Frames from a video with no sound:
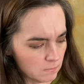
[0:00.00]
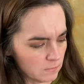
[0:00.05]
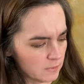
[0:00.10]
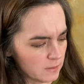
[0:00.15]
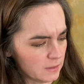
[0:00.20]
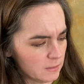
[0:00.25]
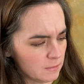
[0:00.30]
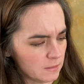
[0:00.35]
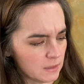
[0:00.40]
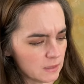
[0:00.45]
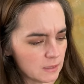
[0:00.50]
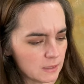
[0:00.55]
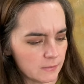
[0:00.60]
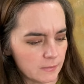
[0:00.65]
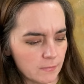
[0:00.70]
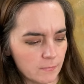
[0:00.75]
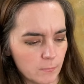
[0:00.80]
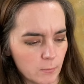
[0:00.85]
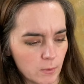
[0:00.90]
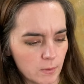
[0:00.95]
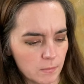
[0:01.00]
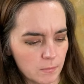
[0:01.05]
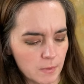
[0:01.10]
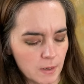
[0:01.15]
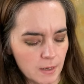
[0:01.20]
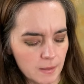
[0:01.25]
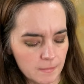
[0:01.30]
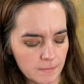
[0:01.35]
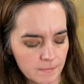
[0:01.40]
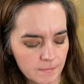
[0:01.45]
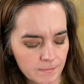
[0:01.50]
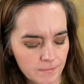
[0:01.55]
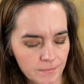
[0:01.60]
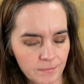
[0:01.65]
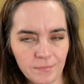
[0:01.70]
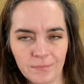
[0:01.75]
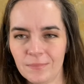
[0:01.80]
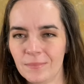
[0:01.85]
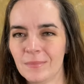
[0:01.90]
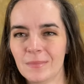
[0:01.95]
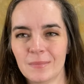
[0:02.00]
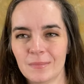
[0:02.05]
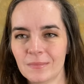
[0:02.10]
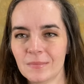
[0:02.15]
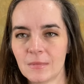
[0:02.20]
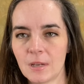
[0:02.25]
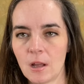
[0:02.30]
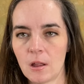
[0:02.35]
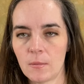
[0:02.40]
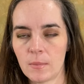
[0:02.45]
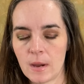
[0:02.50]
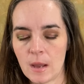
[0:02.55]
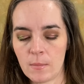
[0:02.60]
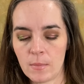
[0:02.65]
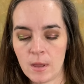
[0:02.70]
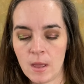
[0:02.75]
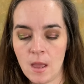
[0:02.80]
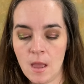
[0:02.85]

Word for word: Well, this one says it's from Fourth Ray ColourPop.